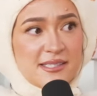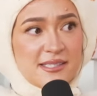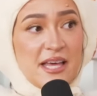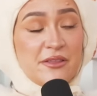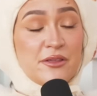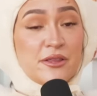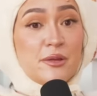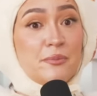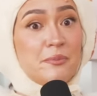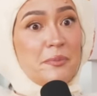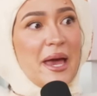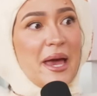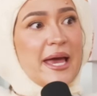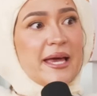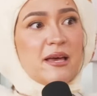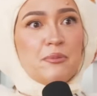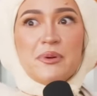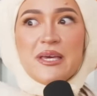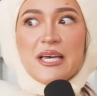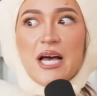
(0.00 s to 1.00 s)
And then the
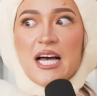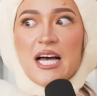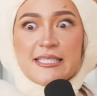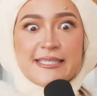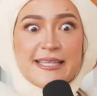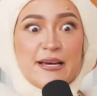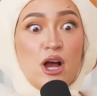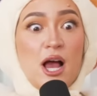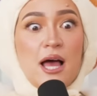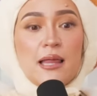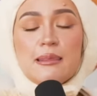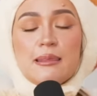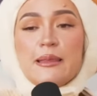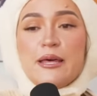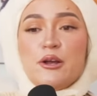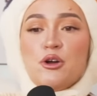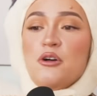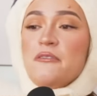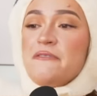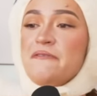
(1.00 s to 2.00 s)
bank, because they're a
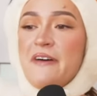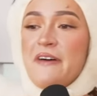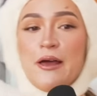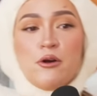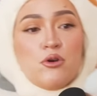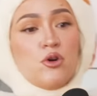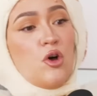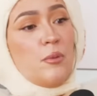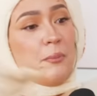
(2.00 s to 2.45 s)
literal federal